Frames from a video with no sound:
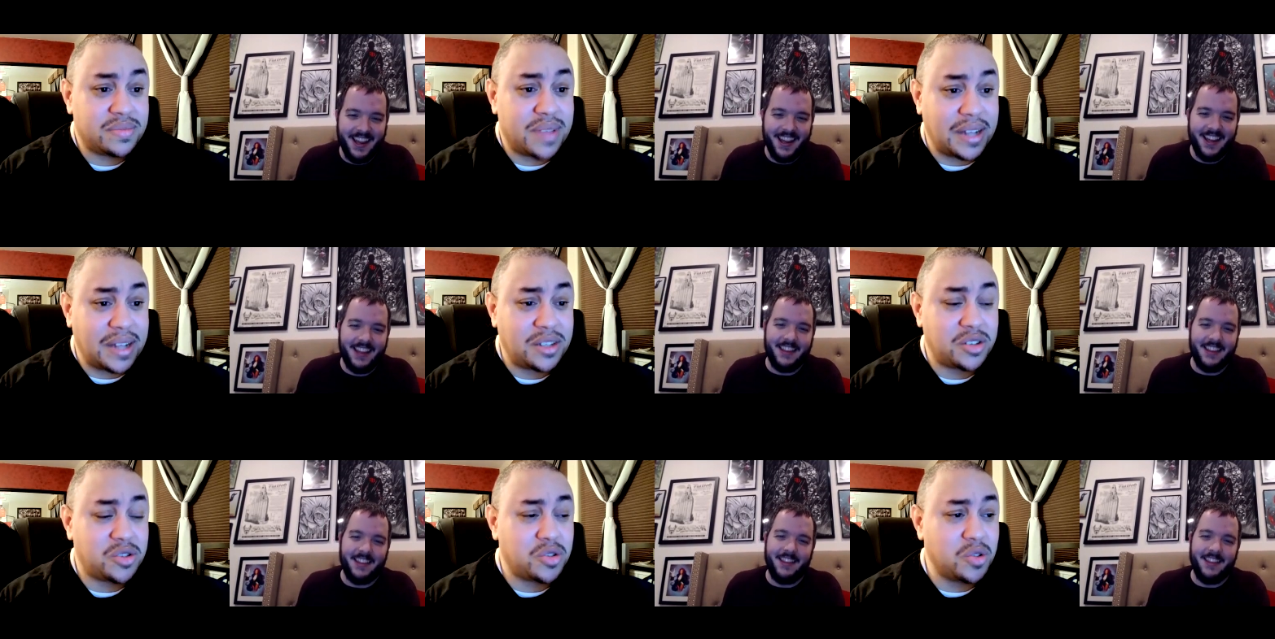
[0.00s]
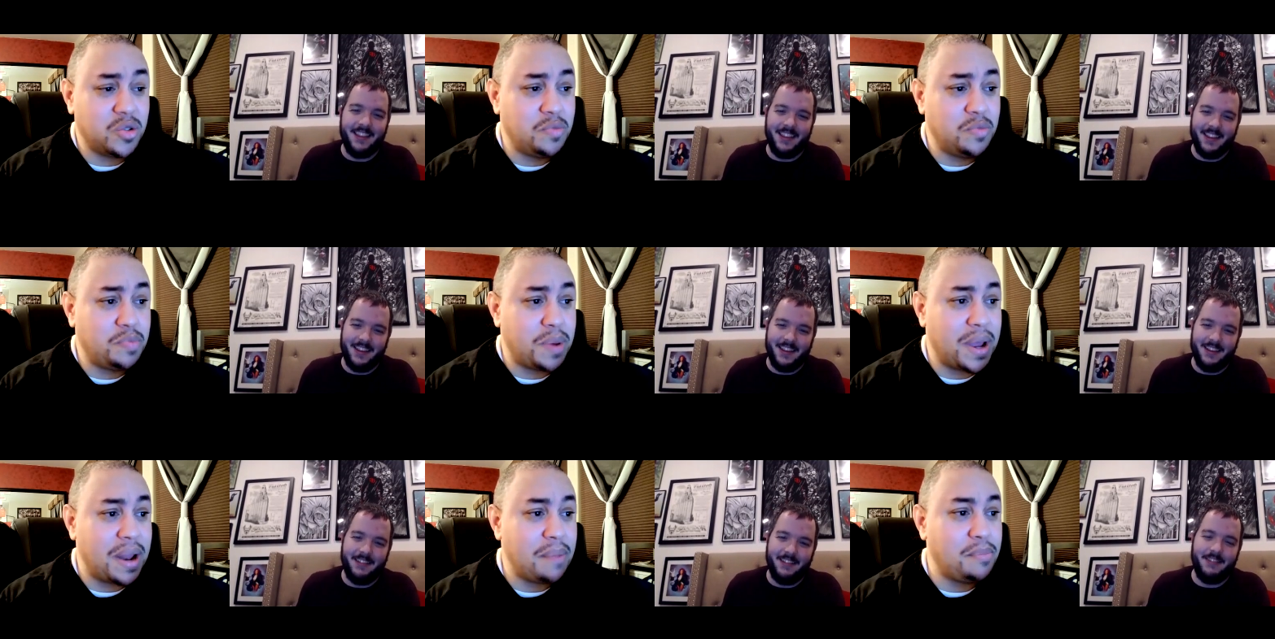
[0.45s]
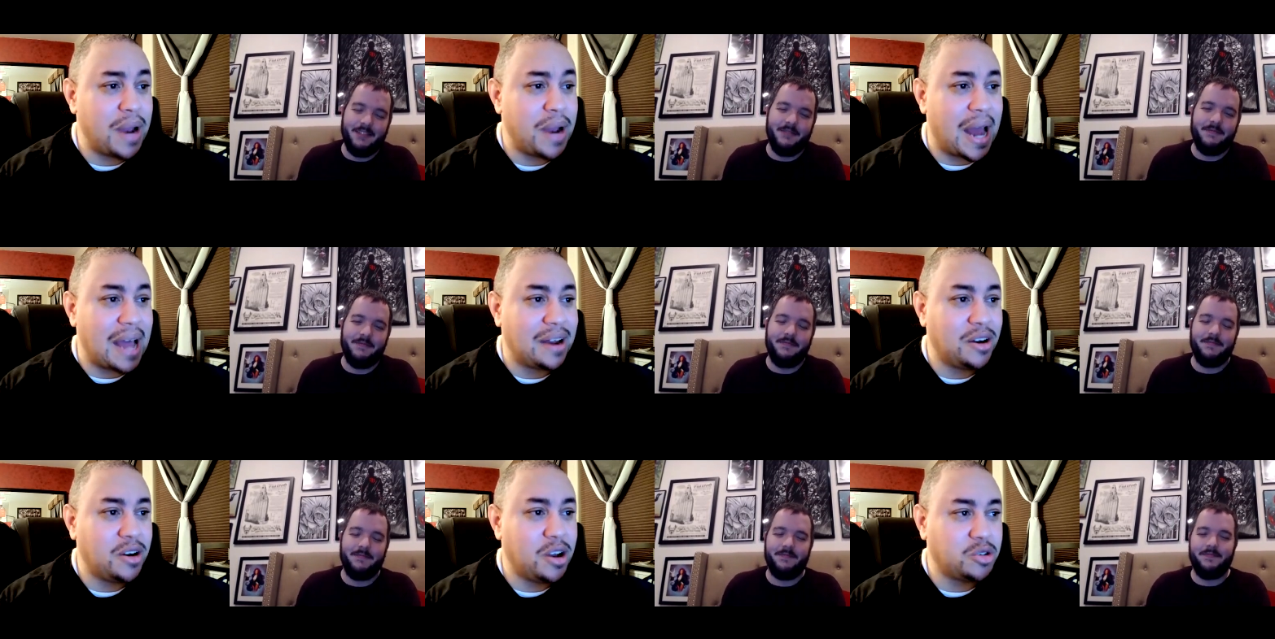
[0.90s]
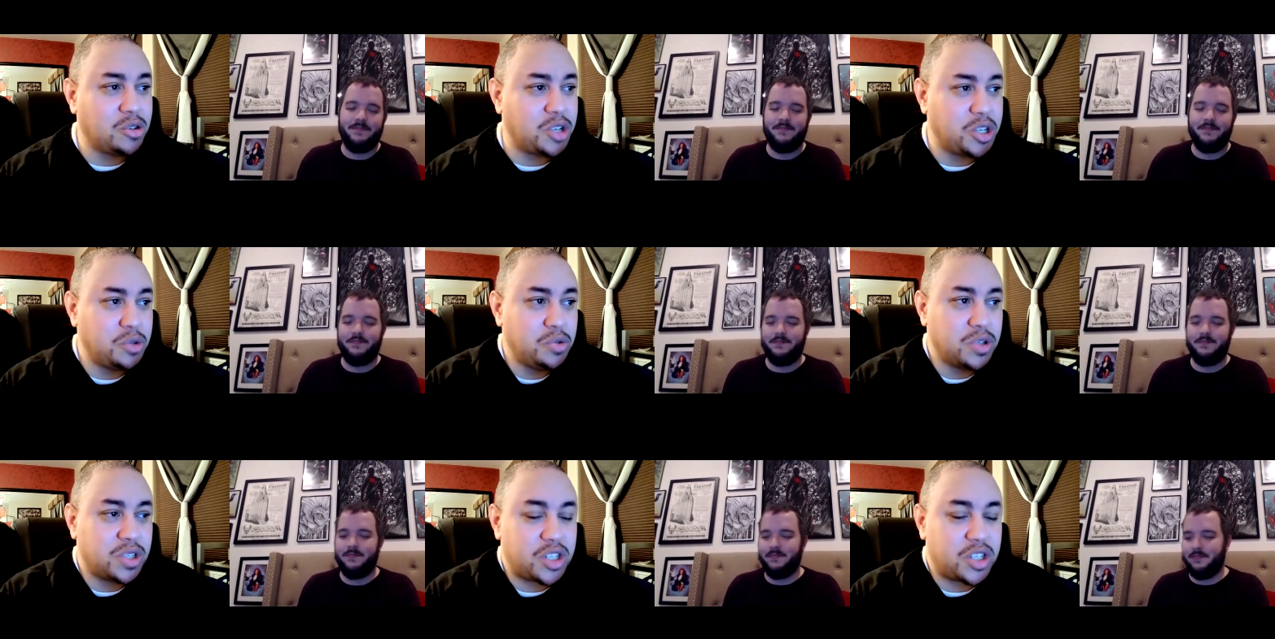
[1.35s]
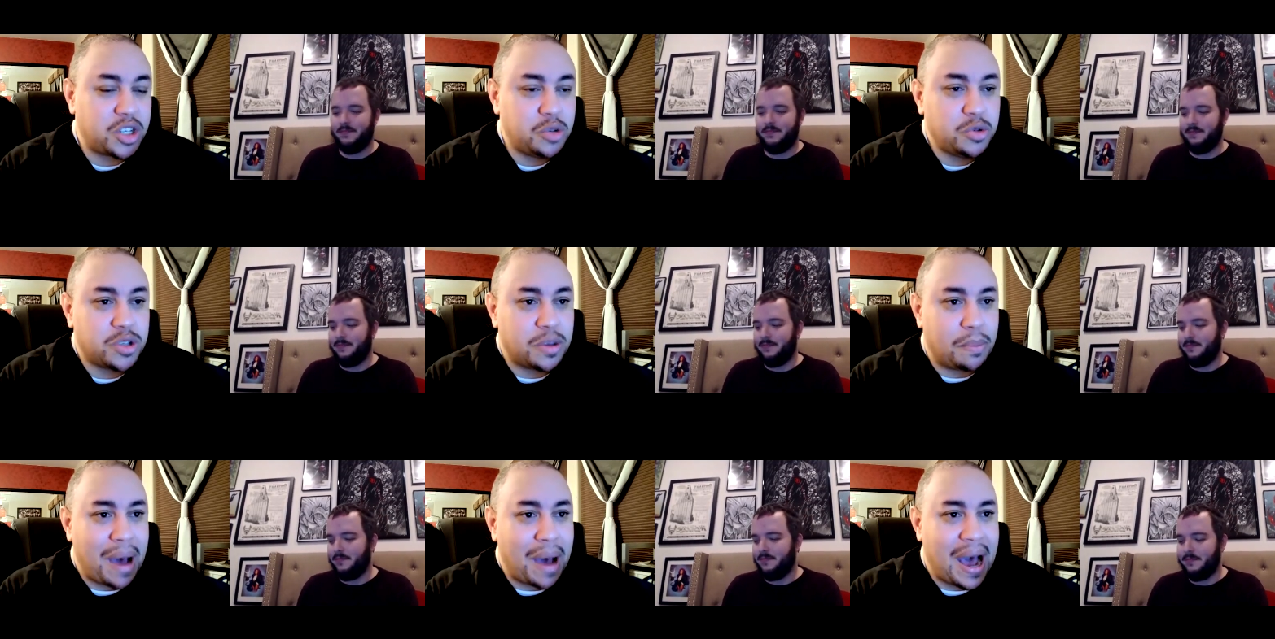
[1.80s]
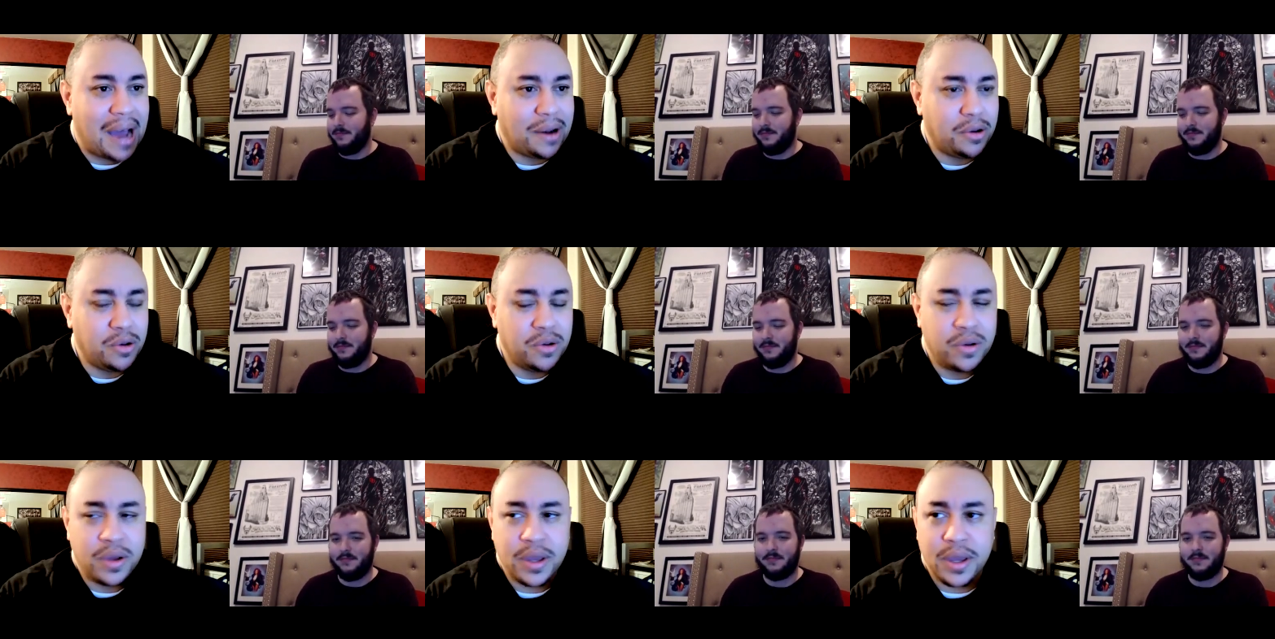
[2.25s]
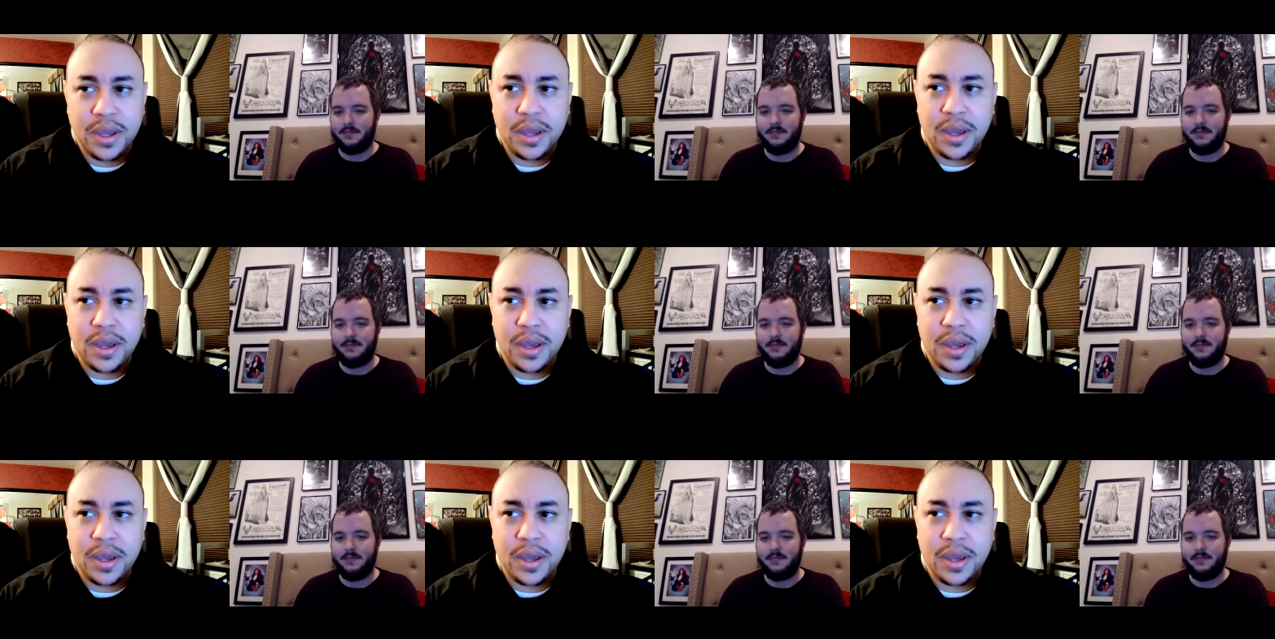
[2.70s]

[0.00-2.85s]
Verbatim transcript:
Speaker 1: But I don't know. She was a model.